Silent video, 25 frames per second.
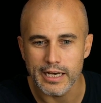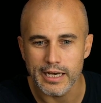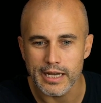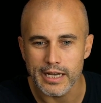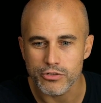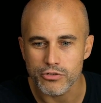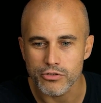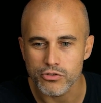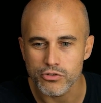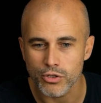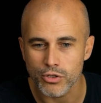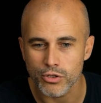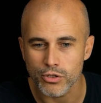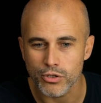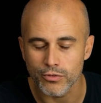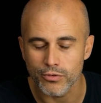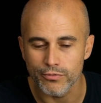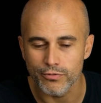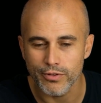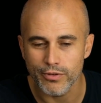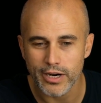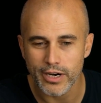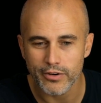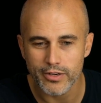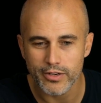So
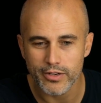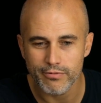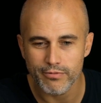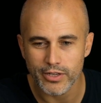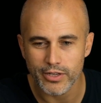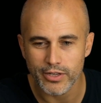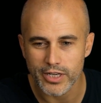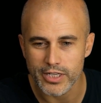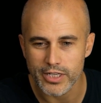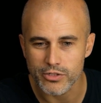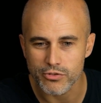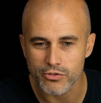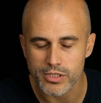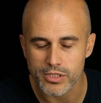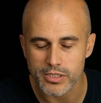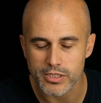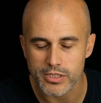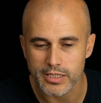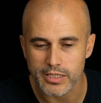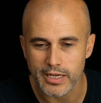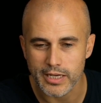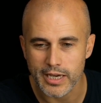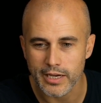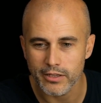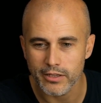very, very
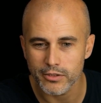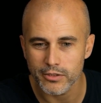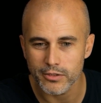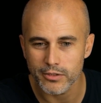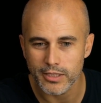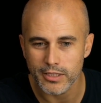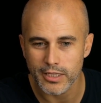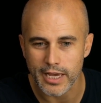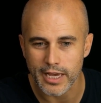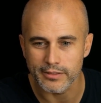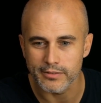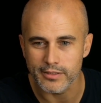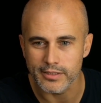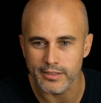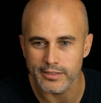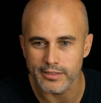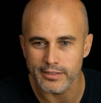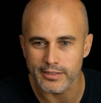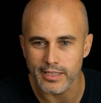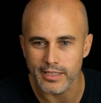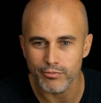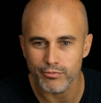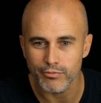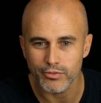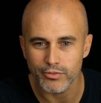interesting angle, and
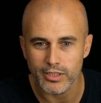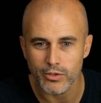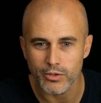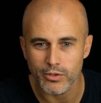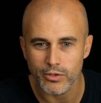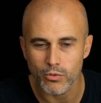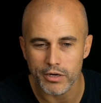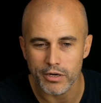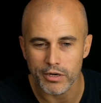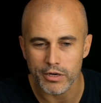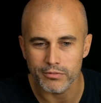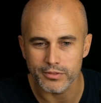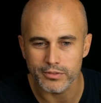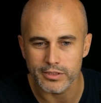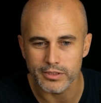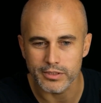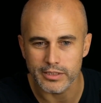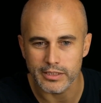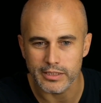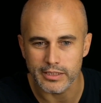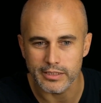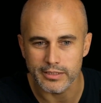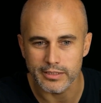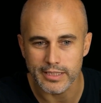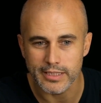definitely one of
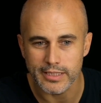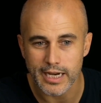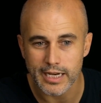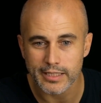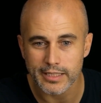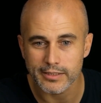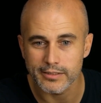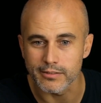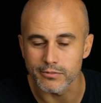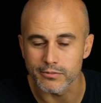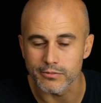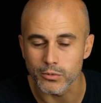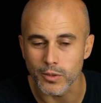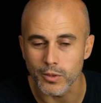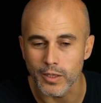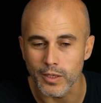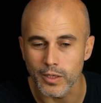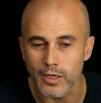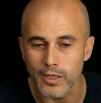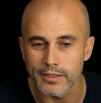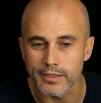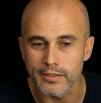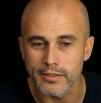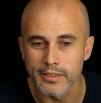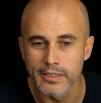the active
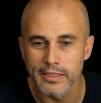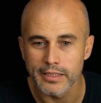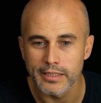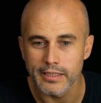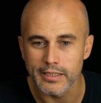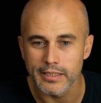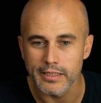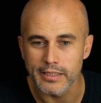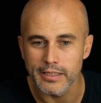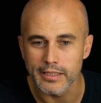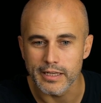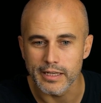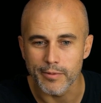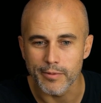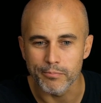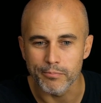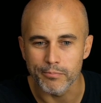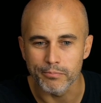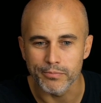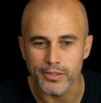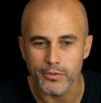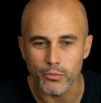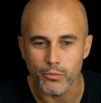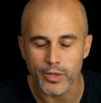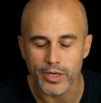one
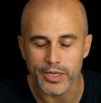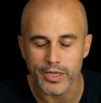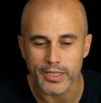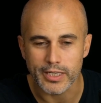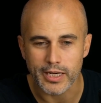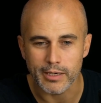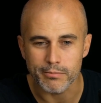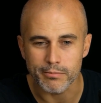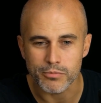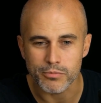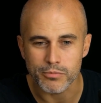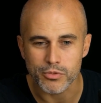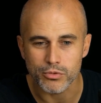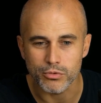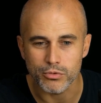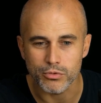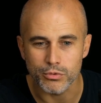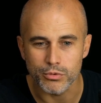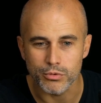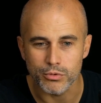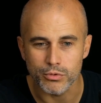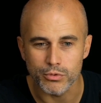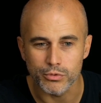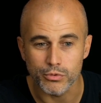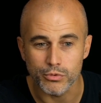when it comes
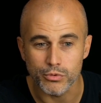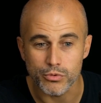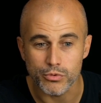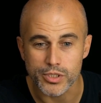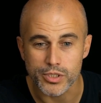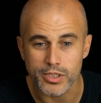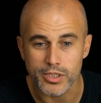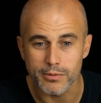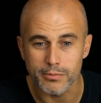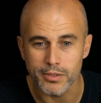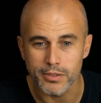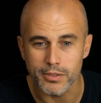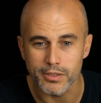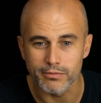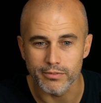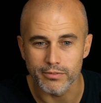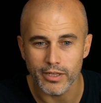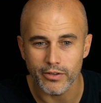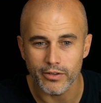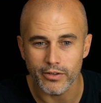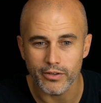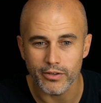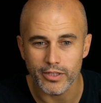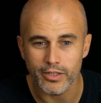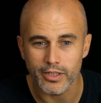to CDP.
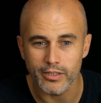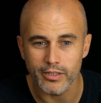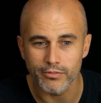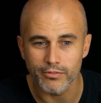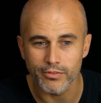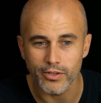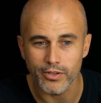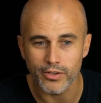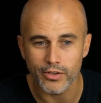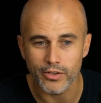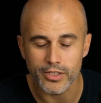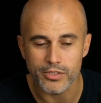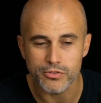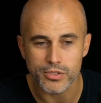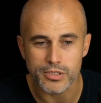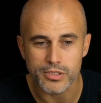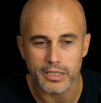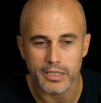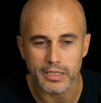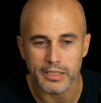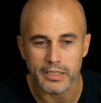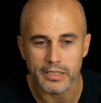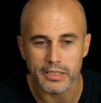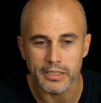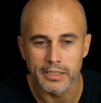Very, very
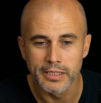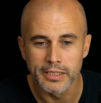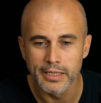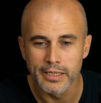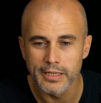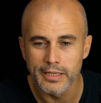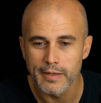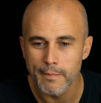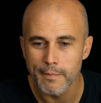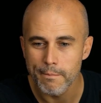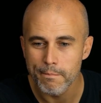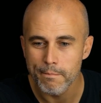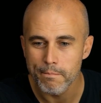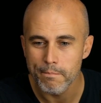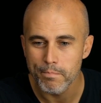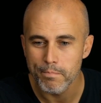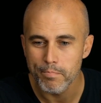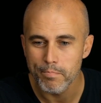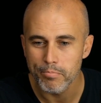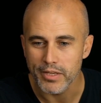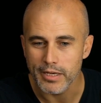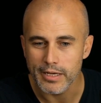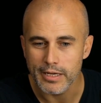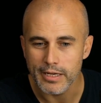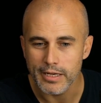interesting.
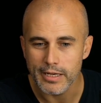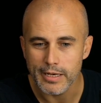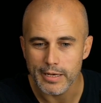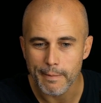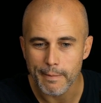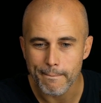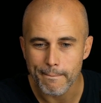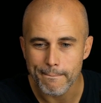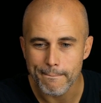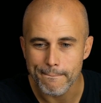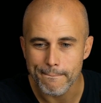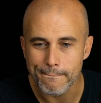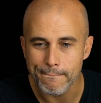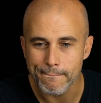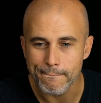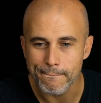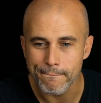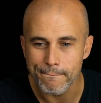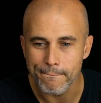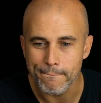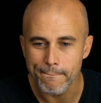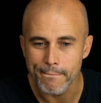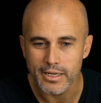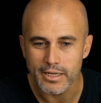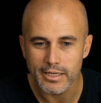
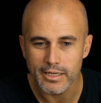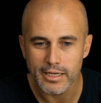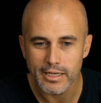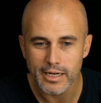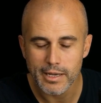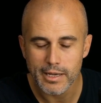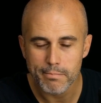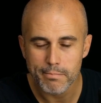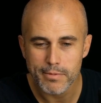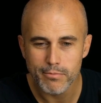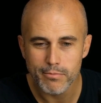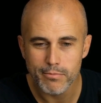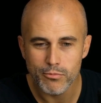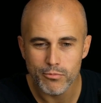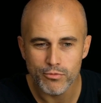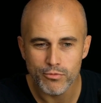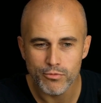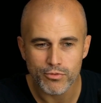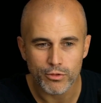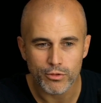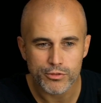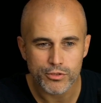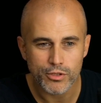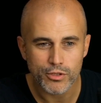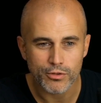Let me move
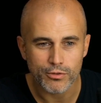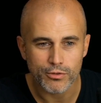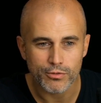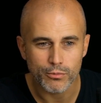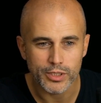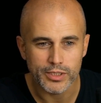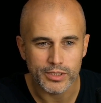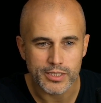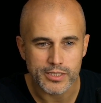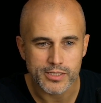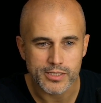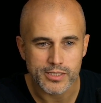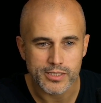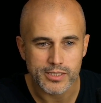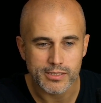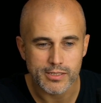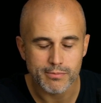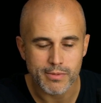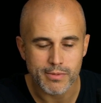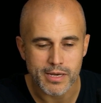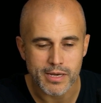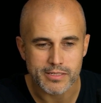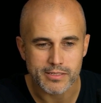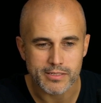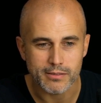also with the
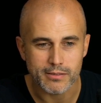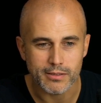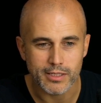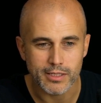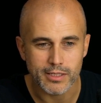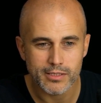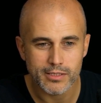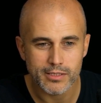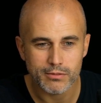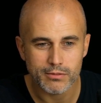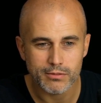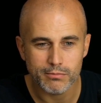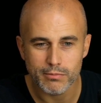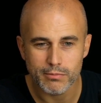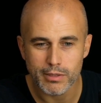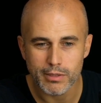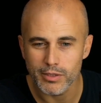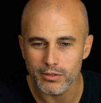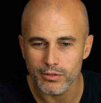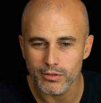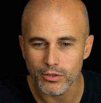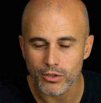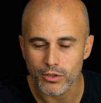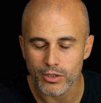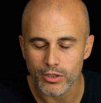Simest. Let's maybe
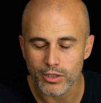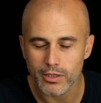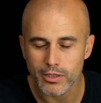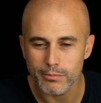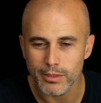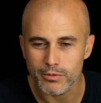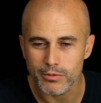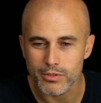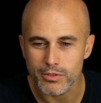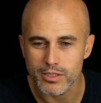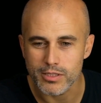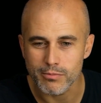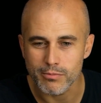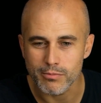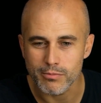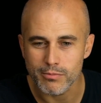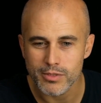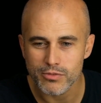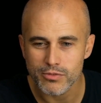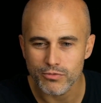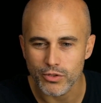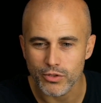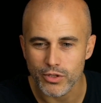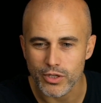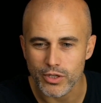talk about
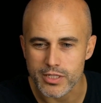Simest for a